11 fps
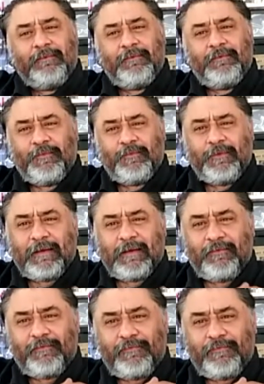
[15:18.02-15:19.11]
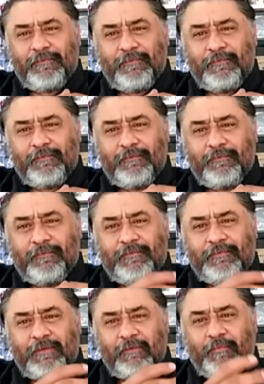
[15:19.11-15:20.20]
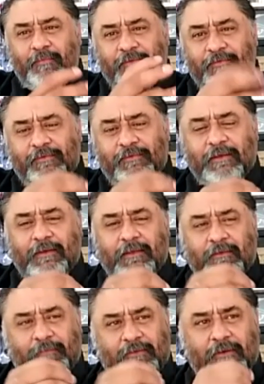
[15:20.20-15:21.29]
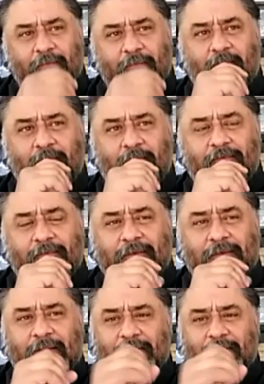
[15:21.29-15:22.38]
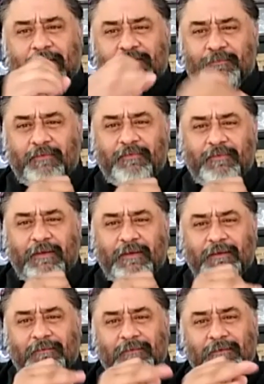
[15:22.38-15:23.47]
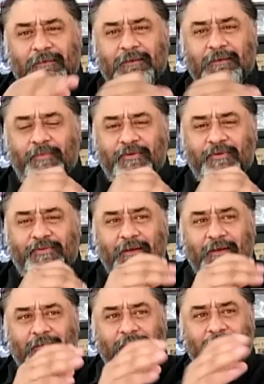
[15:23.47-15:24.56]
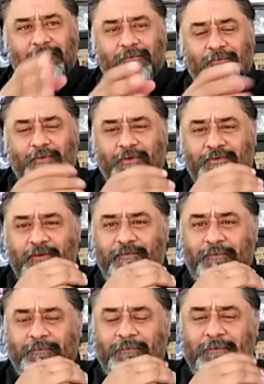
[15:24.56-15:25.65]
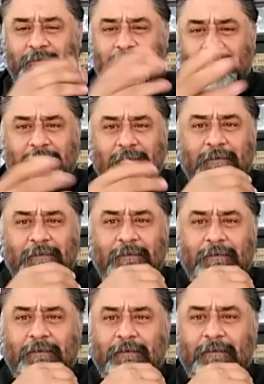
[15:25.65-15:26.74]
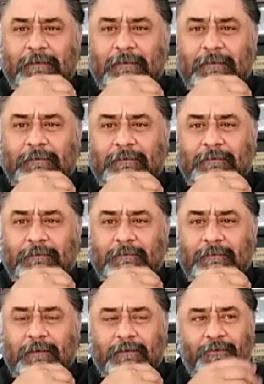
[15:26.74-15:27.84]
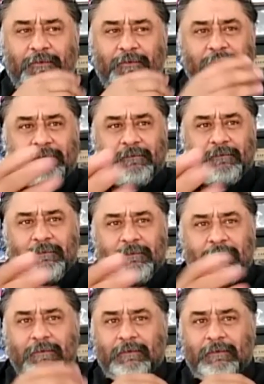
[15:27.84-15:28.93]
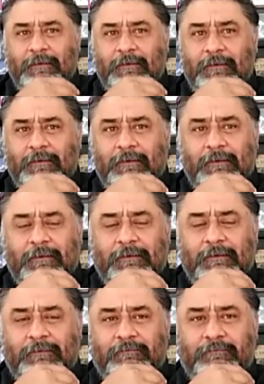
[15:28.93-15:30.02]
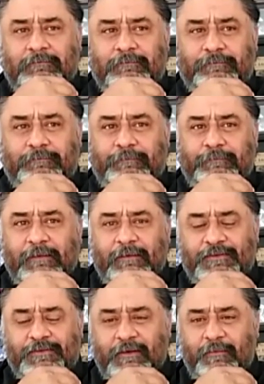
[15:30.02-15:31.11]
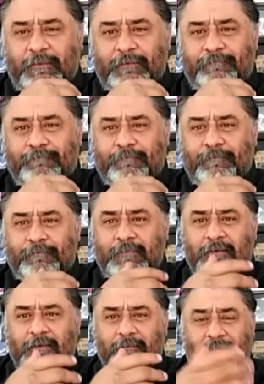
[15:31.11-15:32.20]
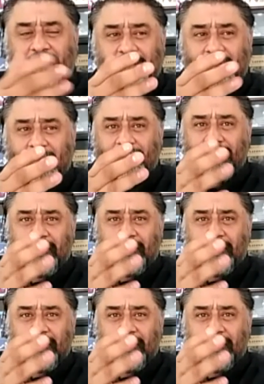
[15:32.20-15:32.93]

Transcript: And with that being said, we kind of, several professors got together, Paturel being one of them, and Paul Viviani, Pierre Shang, Roger Lafont, Dacloin, André Germain, Mercadier.